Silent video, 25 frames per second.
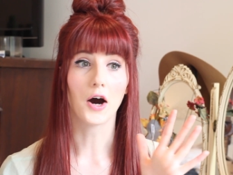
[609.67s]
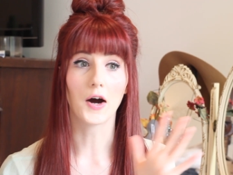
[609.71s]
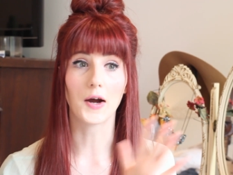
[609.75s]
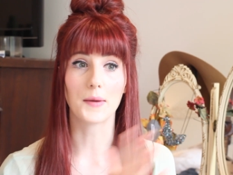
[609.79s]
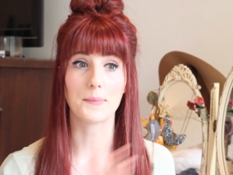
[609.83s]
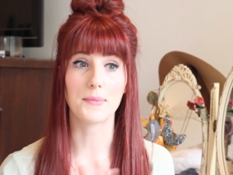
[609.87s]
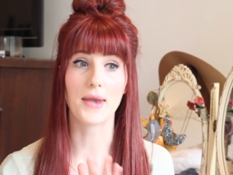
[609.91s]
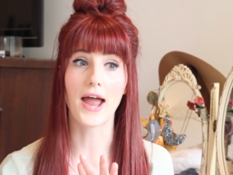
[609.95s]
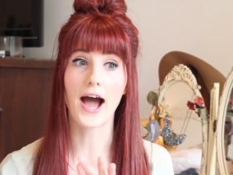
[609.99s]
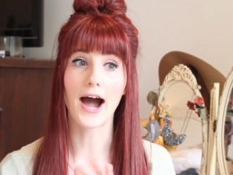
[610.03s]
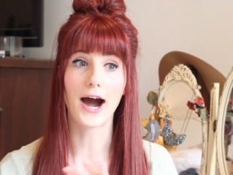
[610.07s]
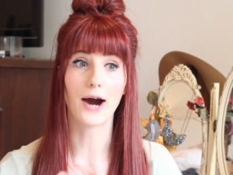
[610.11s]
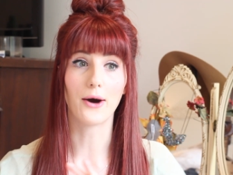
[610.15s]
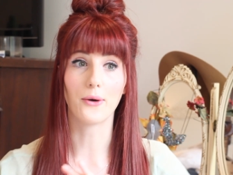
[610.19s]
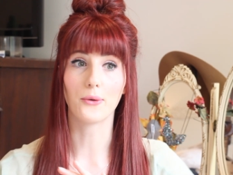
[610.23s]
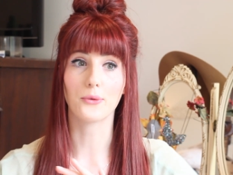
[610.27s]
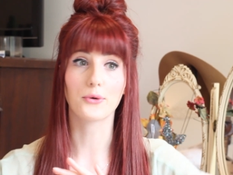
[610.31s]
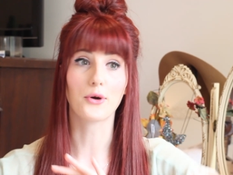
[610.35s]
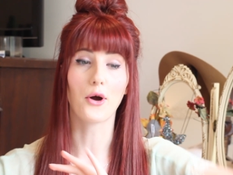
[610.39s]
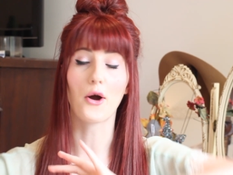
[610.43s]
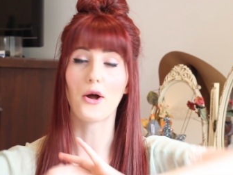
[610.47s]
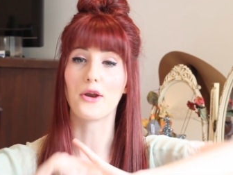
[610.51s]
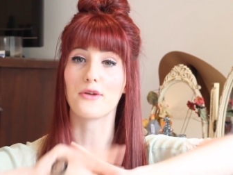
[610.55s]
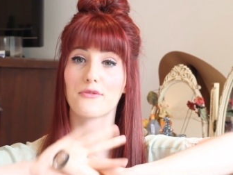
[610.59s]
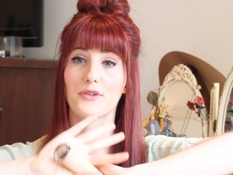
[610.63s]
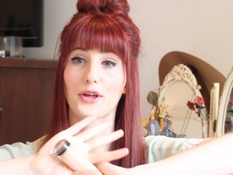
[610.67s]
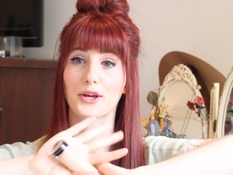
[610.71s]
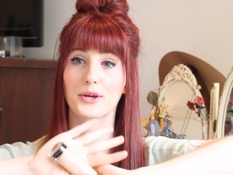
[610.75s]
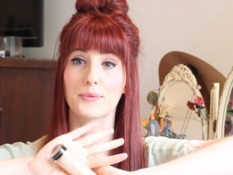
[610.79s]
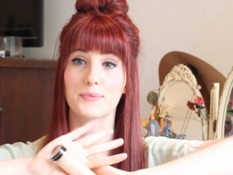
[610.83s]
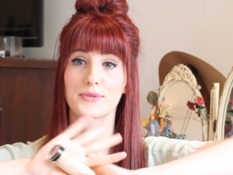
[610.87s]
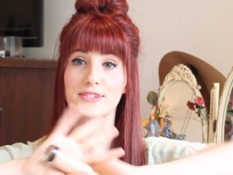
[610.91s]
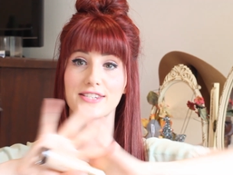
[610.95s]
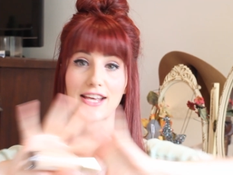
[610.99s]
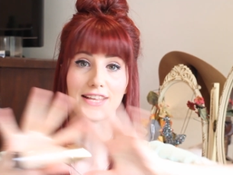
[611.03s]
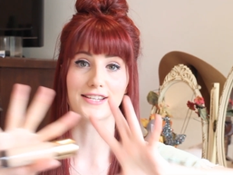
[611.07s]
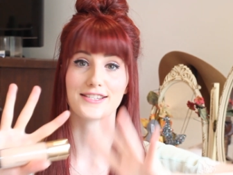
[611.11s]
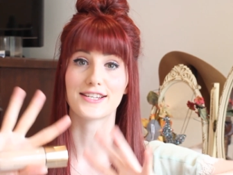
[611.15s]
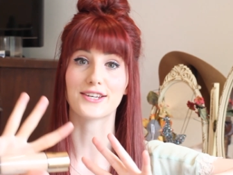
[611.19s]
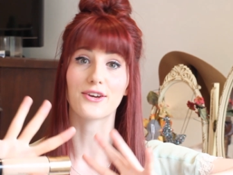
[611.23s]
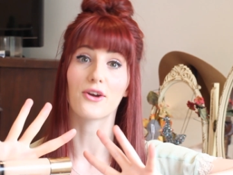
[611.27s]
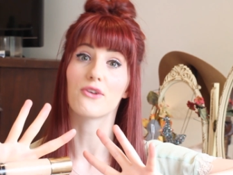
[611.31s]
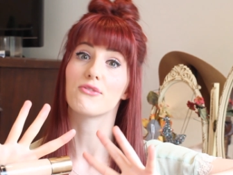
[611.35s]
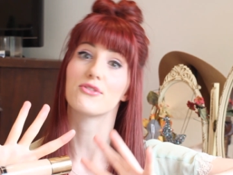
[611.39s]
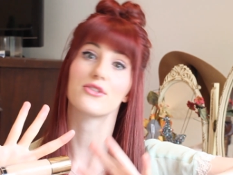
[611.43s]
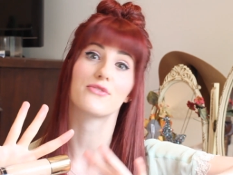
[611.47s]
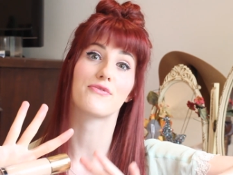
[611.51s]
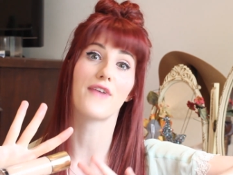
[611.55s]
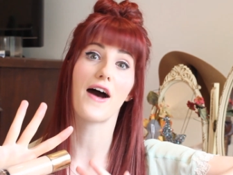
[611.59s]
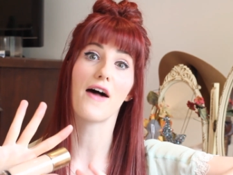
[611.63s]
I'm now kind of like obsessing
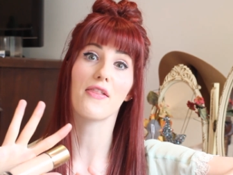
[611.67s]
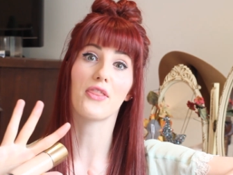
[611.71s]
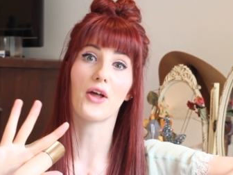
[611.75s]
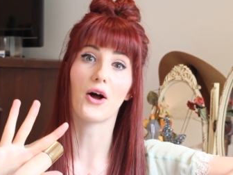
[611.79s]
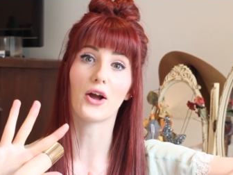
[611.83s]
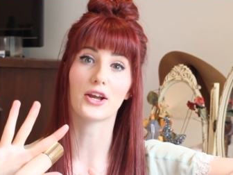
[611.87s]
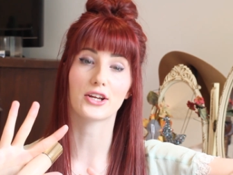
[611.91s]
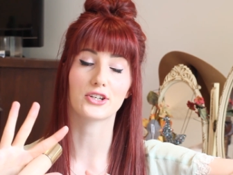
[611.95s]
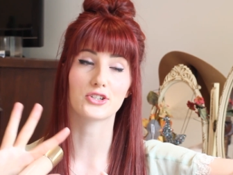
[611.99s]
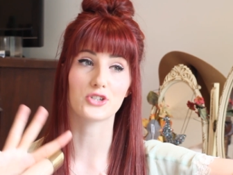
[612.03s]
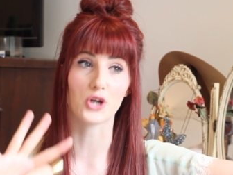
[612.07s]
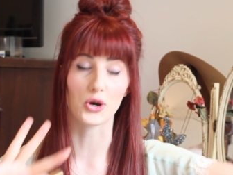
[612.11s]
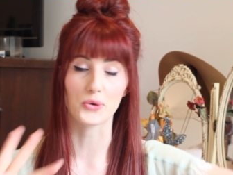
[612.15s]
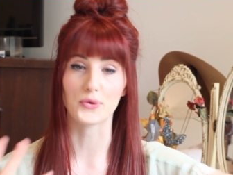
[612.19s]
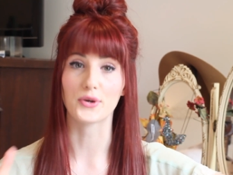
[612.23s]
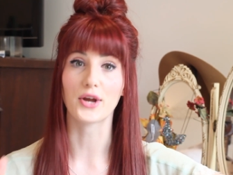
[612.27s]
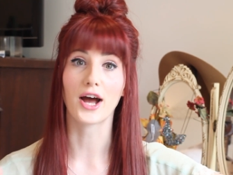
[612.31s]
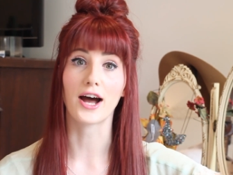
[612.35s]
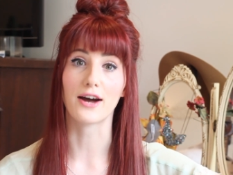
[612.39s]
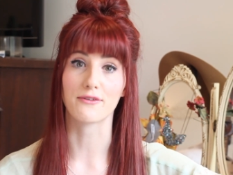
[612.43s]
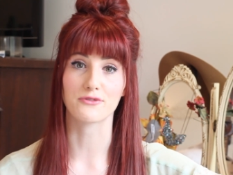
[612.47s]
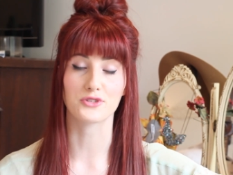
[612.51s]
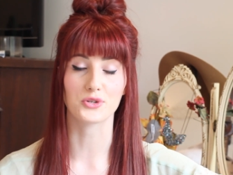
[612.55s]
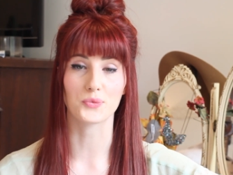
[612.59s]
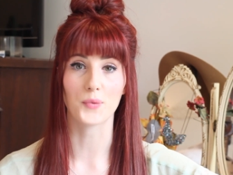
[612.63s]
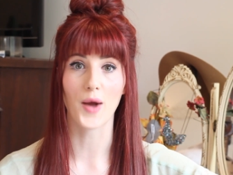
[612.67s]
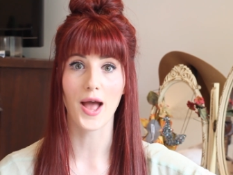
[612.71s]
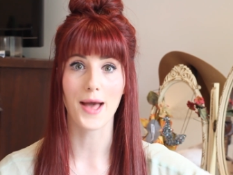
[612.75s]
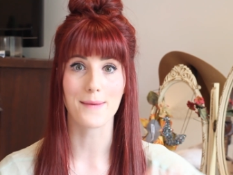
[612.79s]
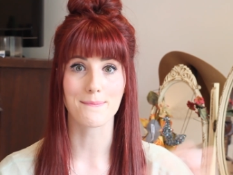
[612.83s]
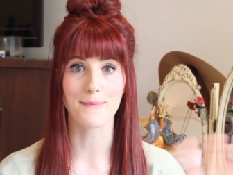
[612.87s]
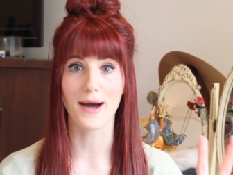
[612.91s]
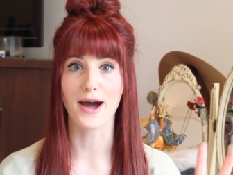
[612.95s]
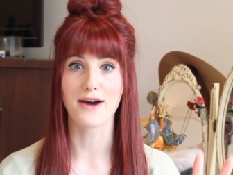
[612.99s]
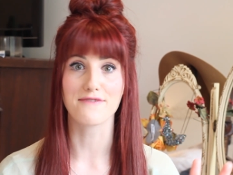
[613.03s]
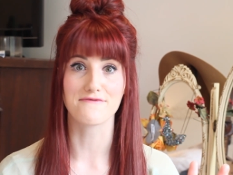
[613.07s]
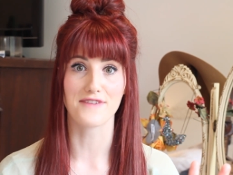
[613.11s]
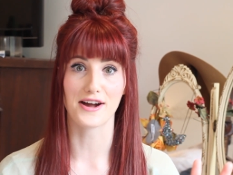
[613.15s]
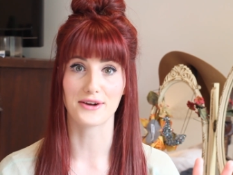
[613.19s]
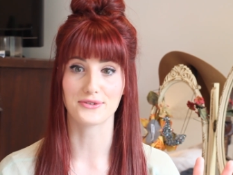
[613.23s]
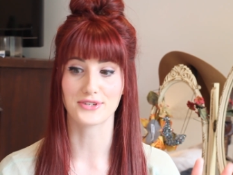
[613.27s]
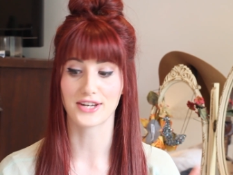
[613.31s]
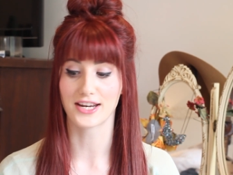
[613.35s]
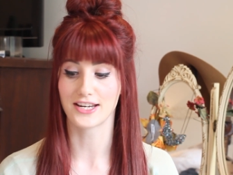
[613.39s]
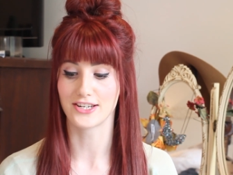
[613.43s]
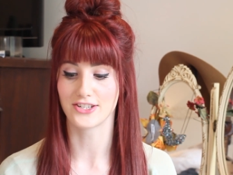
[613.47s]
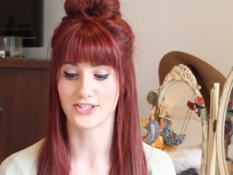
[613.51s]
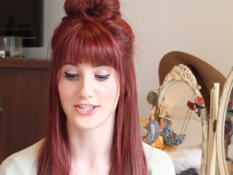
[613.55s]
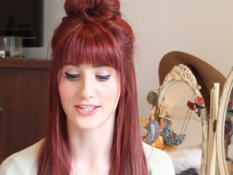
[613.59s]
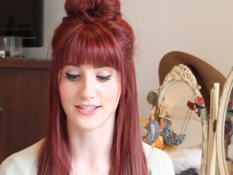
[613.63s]
over the fact that I don't have to wear matte
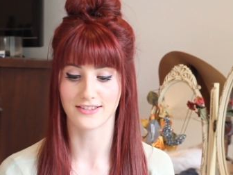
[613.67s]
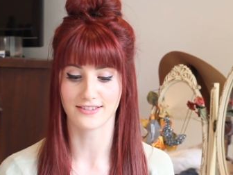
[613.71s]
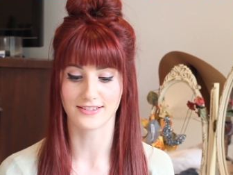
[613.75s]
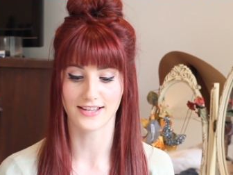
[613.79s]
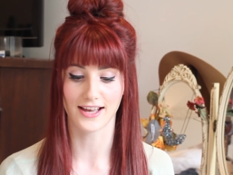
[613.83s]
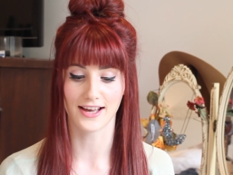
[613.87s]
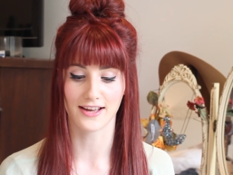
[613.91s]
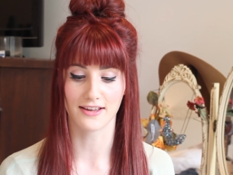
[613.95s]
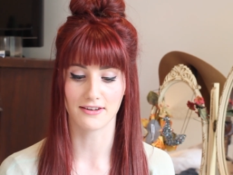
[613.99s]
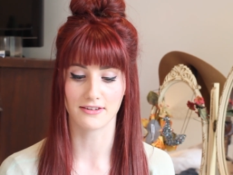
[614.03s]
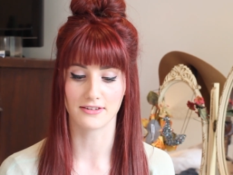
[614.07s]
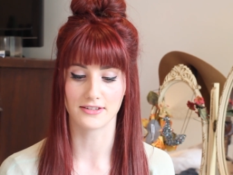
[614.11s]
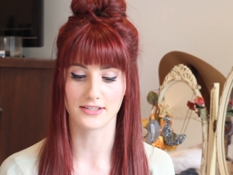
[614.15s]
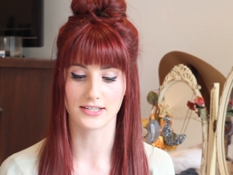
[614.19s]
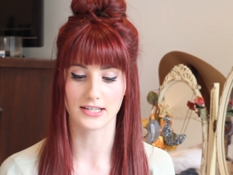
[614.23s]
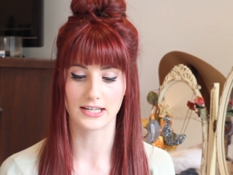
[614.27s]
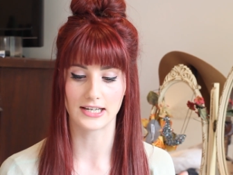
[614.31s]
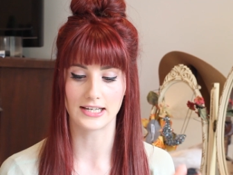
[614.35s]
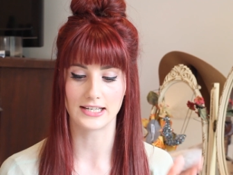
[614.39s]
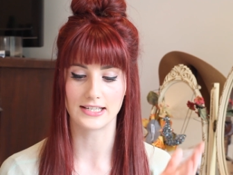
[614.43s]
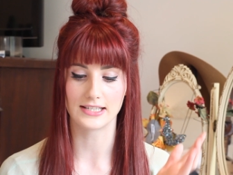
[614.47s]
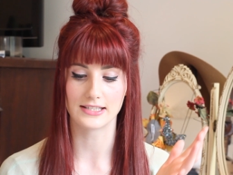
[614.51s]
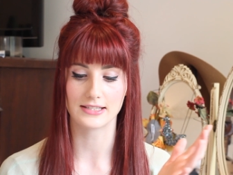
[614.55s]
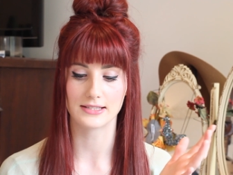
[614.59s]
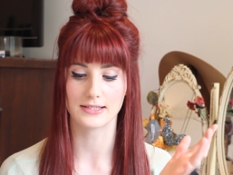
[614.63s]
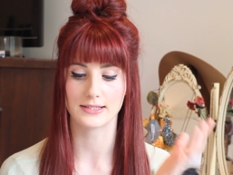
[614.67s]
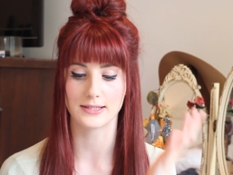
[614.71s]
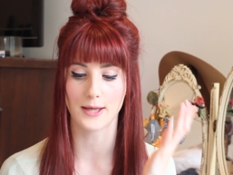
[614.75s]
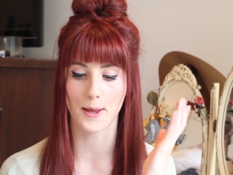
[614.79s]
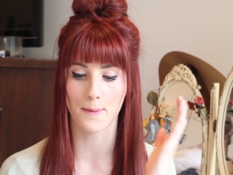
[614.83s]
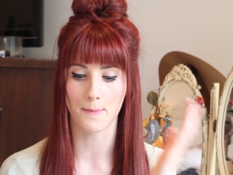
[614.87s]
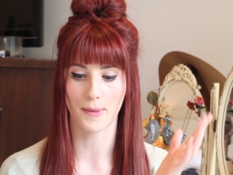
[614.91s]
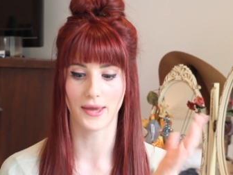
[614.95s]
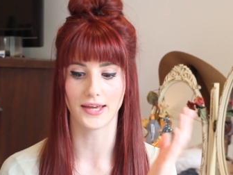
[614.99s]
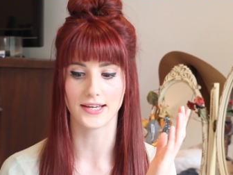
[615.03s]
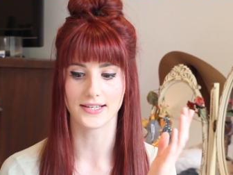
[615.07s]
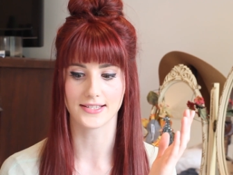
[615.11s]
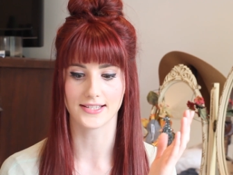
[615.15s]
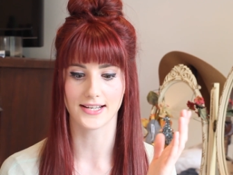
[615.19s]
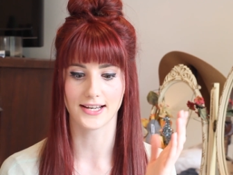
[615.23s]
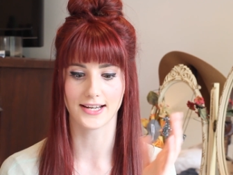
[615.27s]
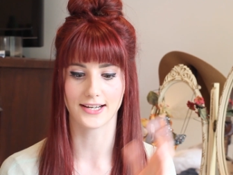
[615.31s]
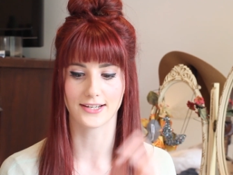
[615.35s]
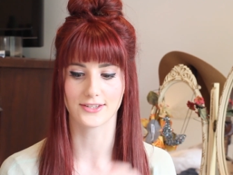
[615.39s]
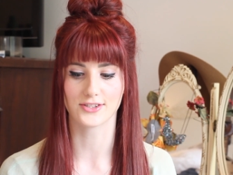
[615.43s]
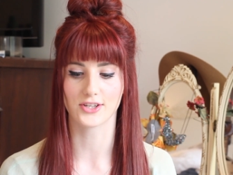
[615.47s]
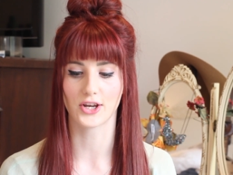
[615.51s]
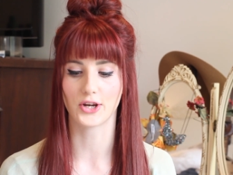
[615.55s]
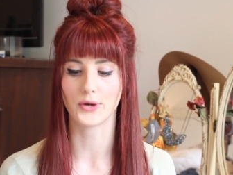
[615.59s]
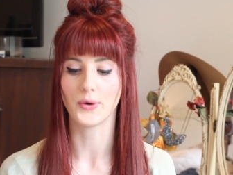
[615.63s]
foundations and it's
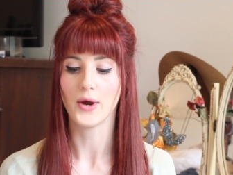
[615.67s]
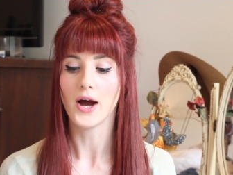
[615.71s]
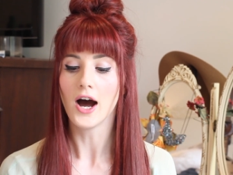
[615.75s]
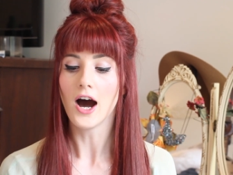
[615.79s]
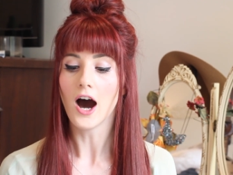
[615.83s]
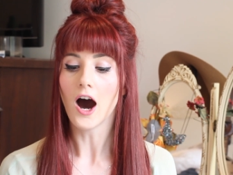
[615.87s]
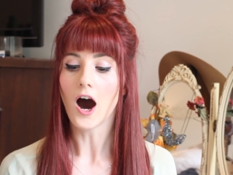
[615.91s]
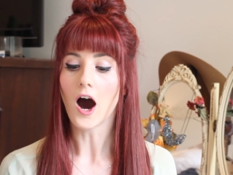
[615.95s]
amazing. So